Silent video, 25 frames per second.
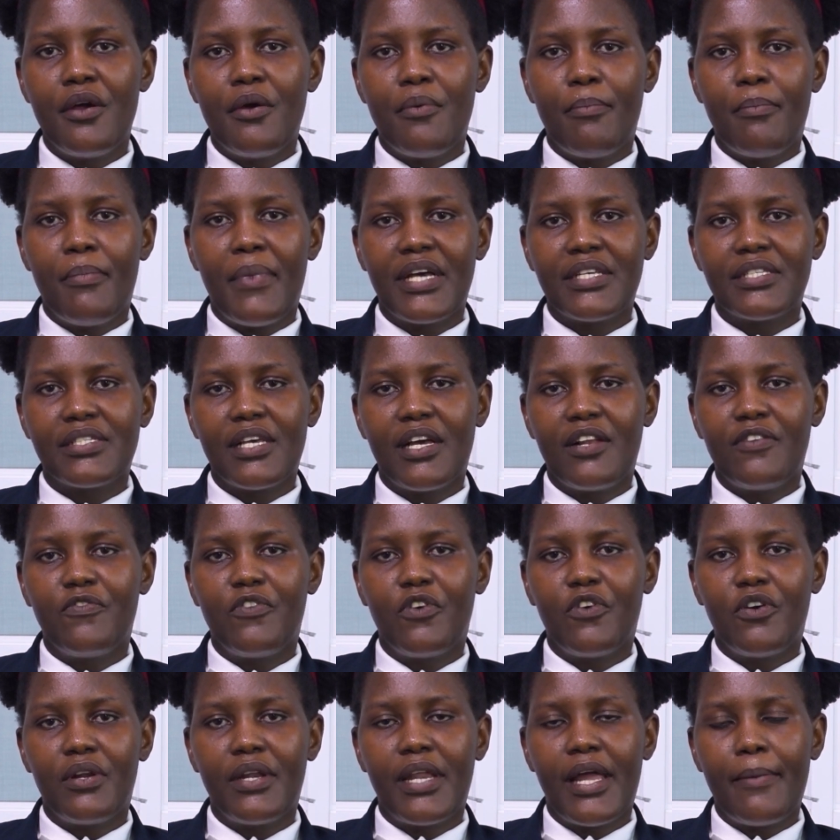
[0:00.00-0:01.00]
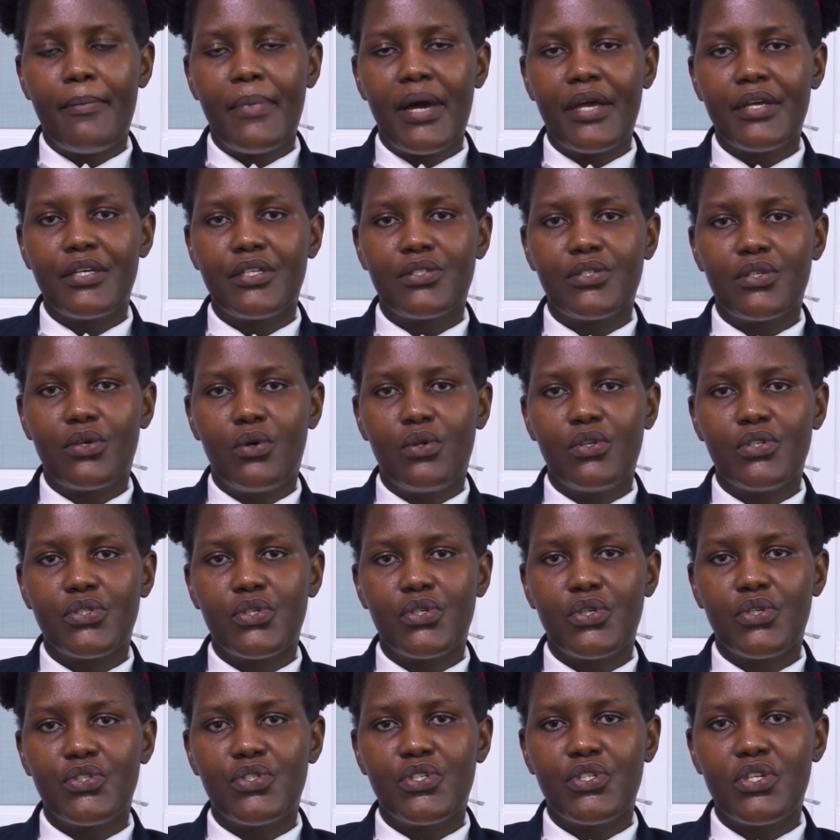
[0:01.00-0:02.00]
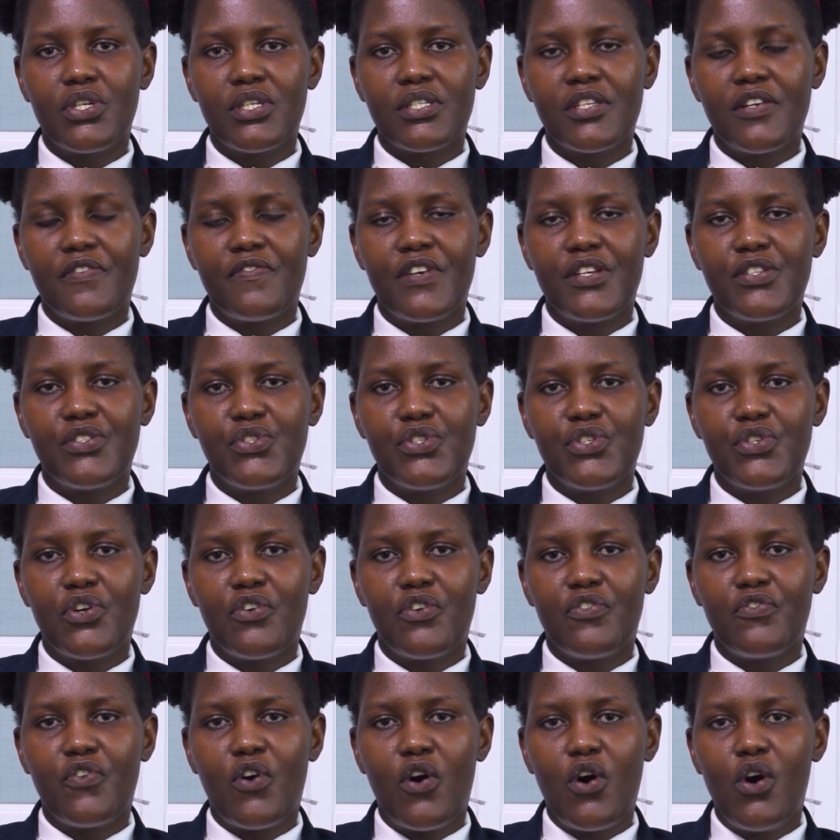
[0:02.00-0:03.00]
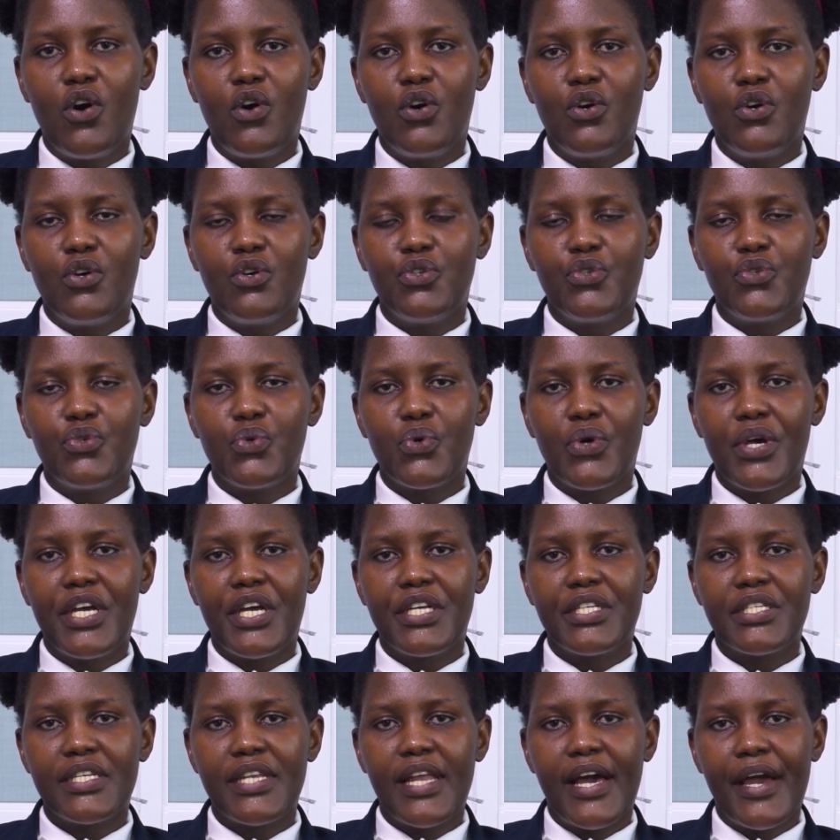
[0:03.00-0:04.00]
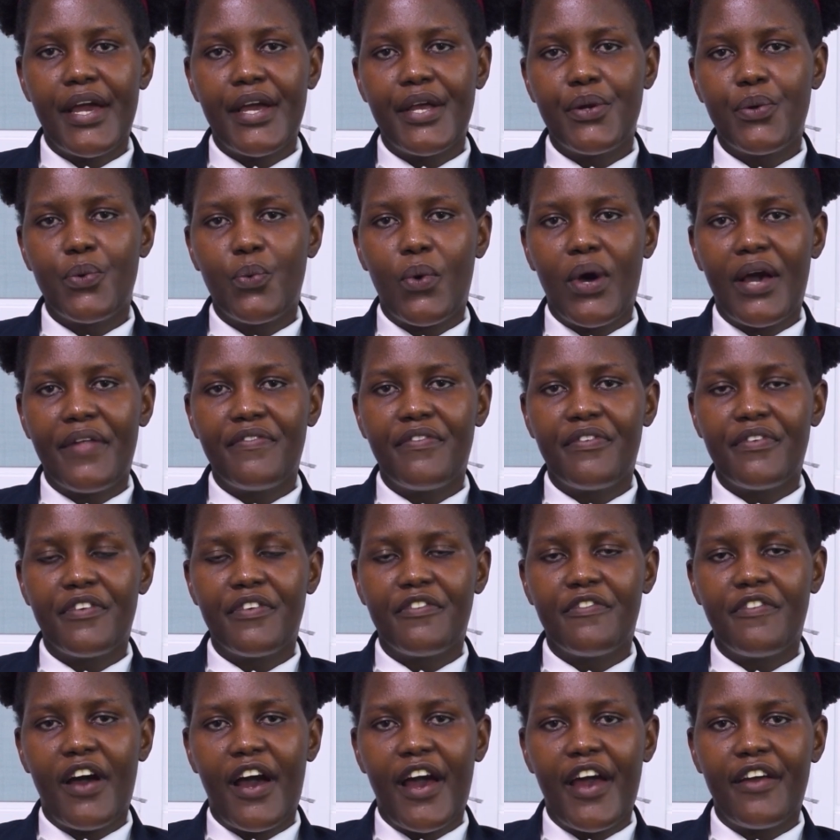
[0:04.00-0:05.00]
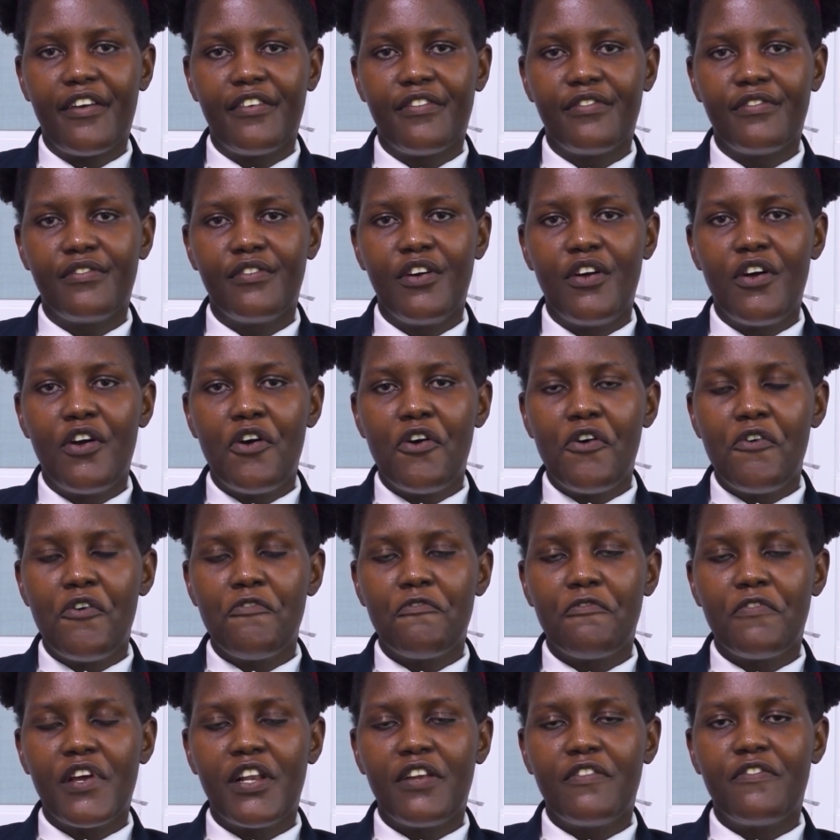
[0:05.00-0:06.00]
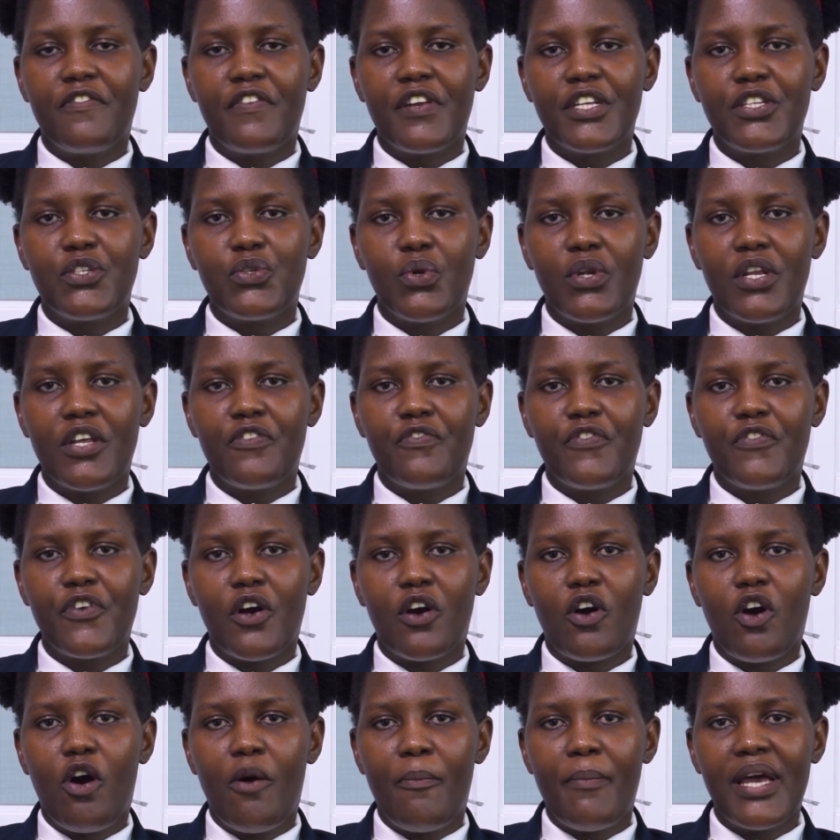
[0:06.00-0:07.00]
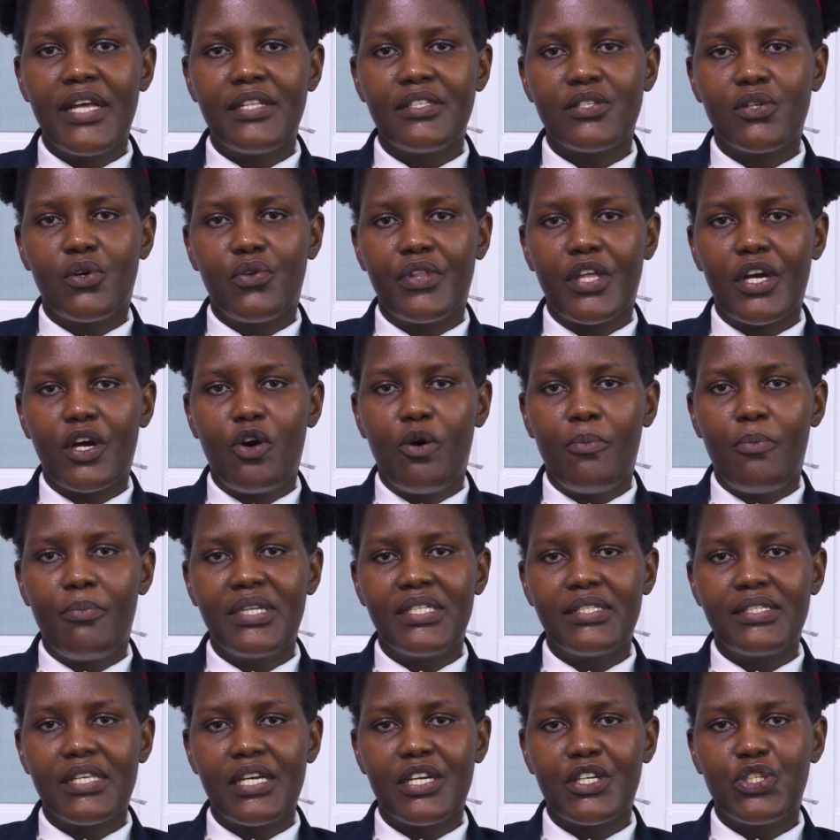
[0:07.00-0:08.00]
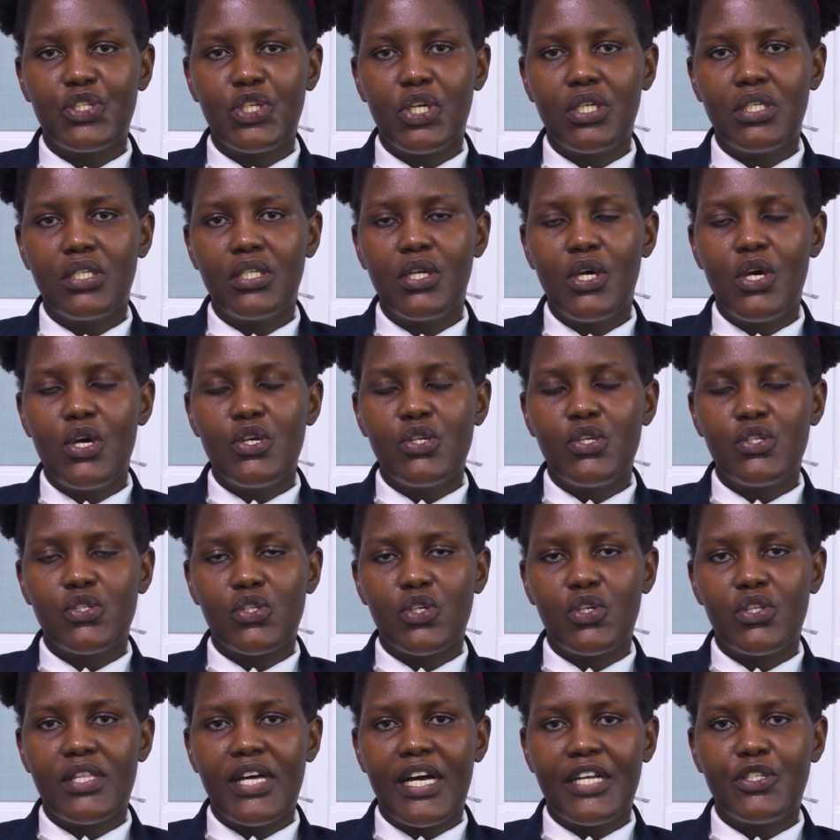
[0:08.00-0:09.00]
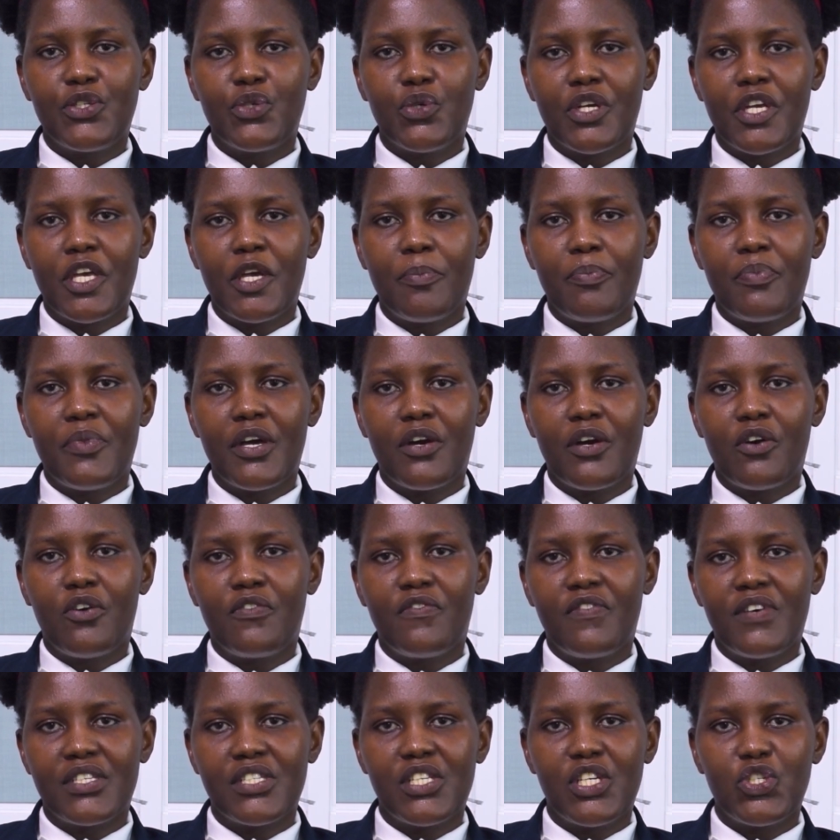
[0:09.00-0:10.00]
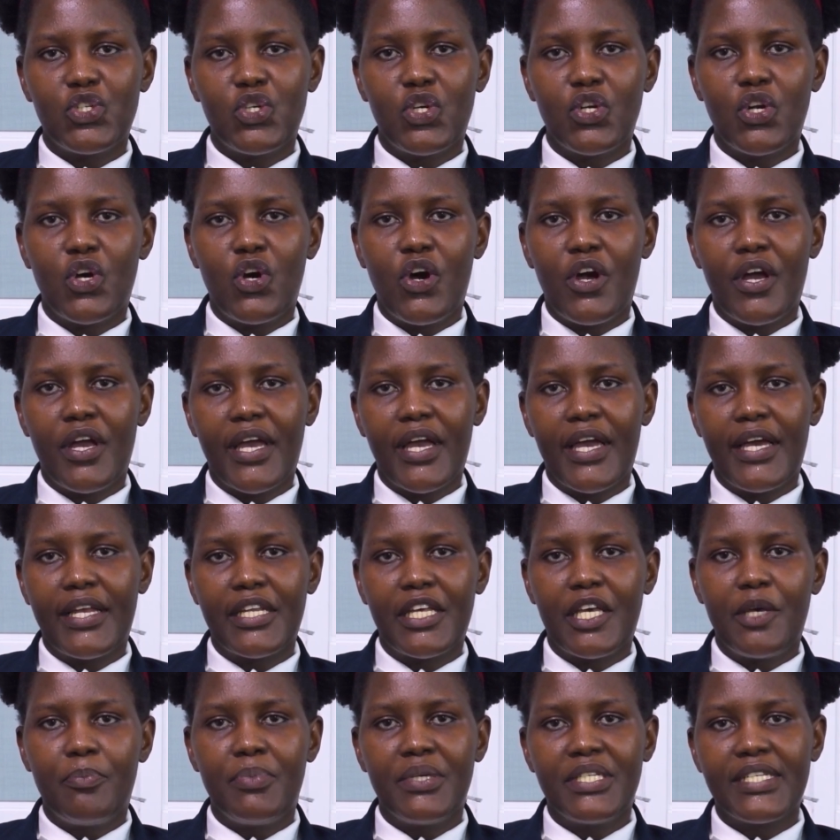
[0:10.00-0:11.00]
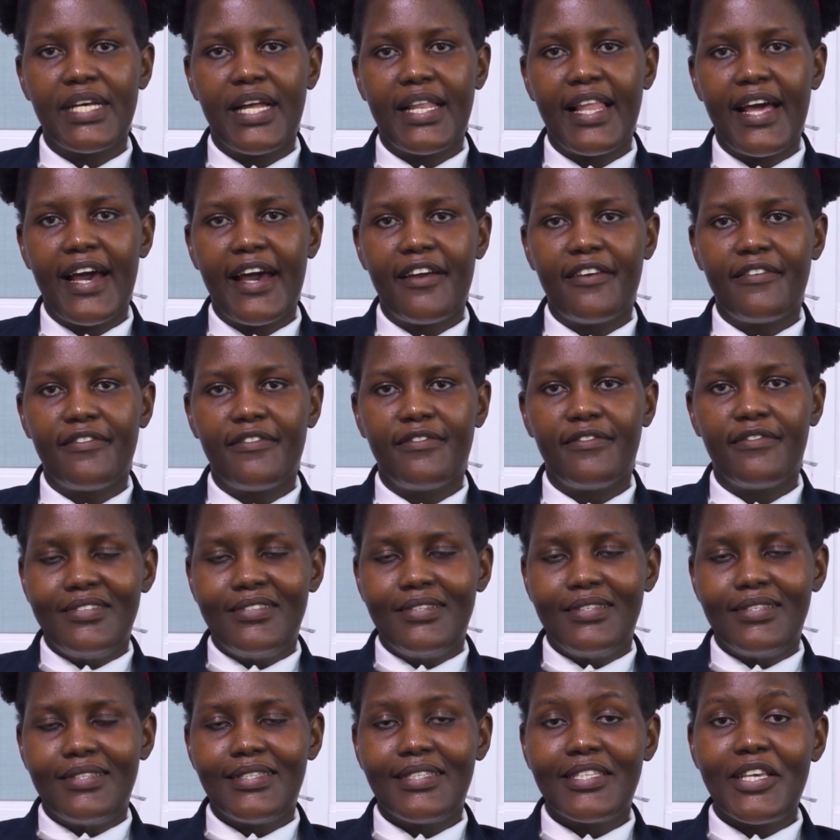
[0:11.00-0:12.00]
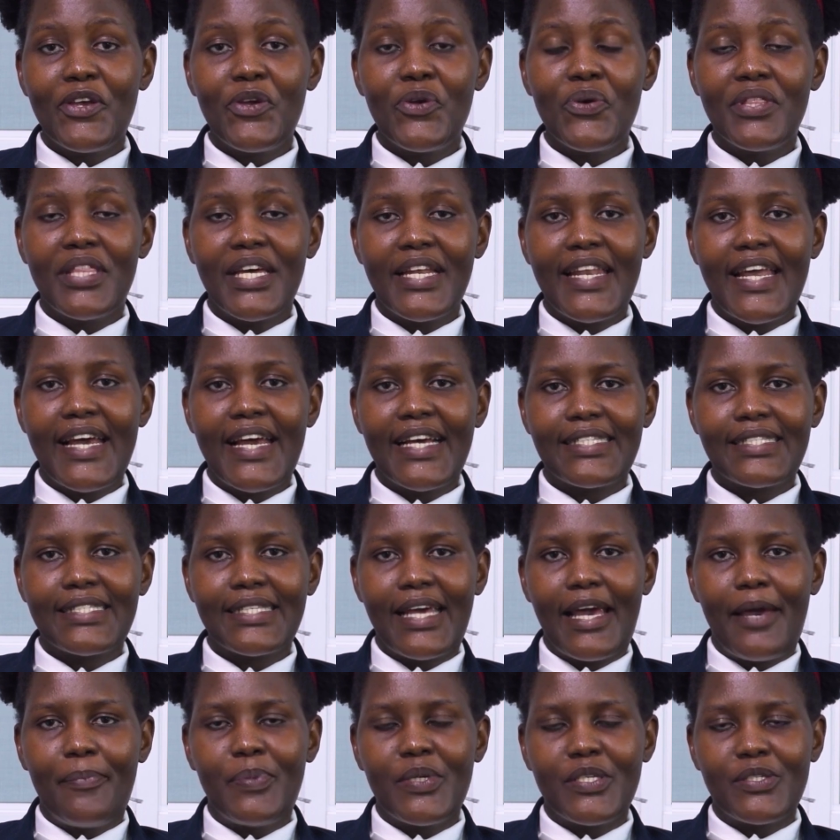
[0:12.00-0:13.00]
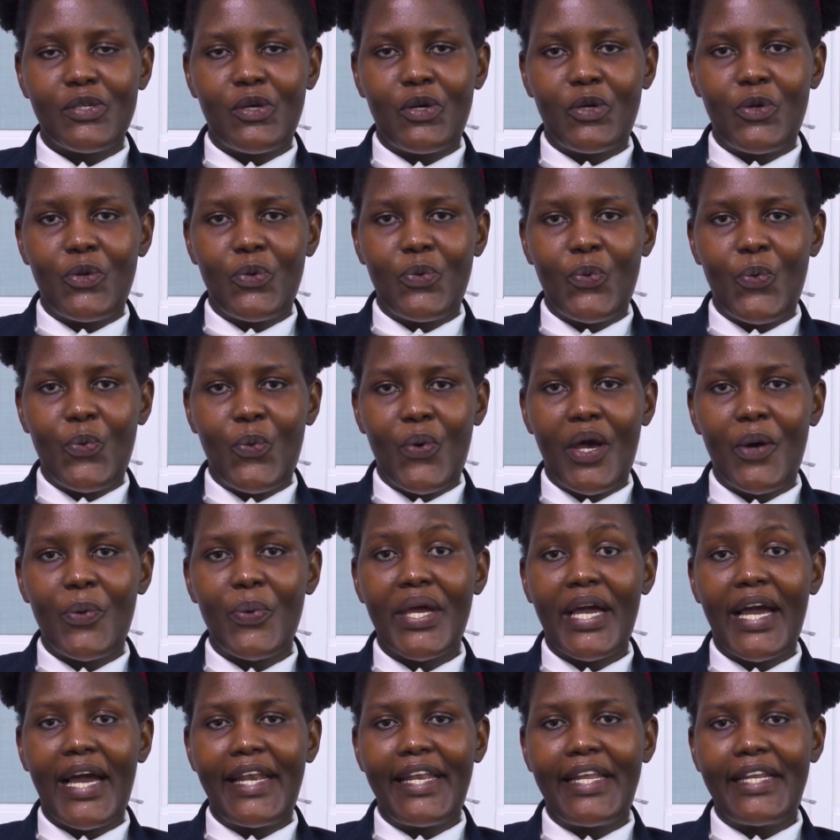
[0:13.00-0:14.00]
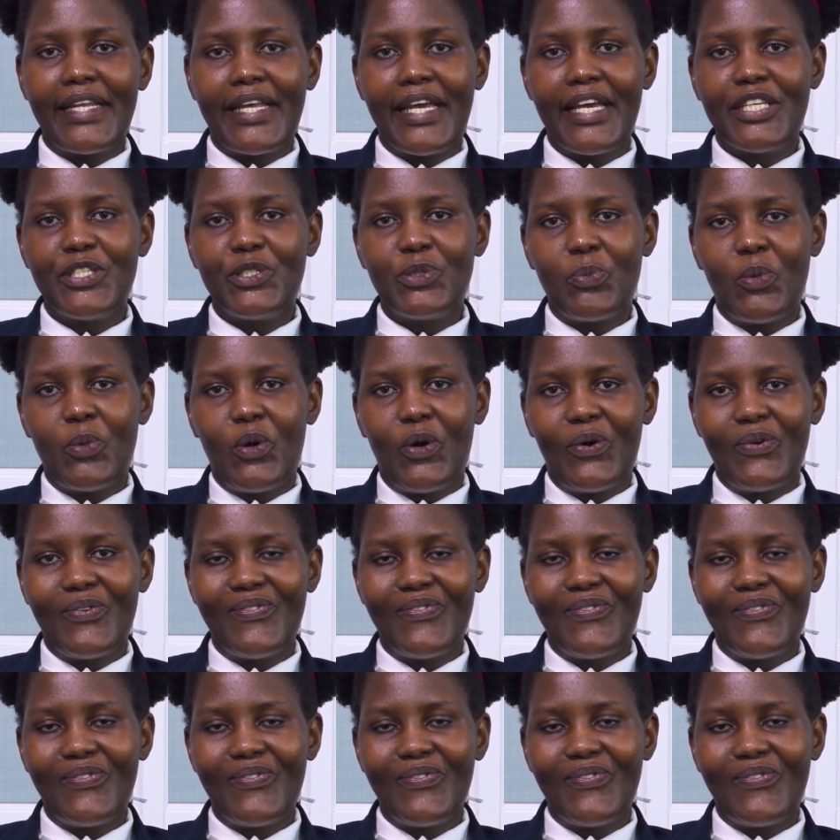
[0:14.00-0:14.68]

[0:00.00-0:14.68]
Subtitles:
My cell phone number is also 0704-289-135. Feel free to leave your comments on the comment section so that you keep the conversation going and keep it alive. See you in the next episode where we can engage more.